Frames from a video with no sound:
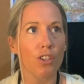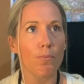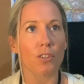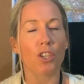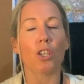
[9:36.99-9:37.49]

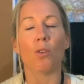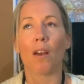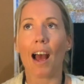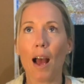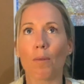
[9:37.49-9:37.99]
number
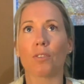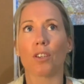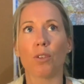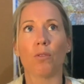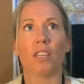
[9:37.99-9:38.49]
two
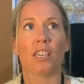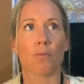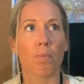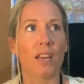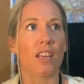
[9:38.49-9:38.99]
absolutely has
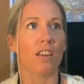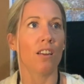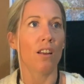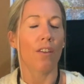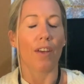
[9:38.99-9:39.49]
been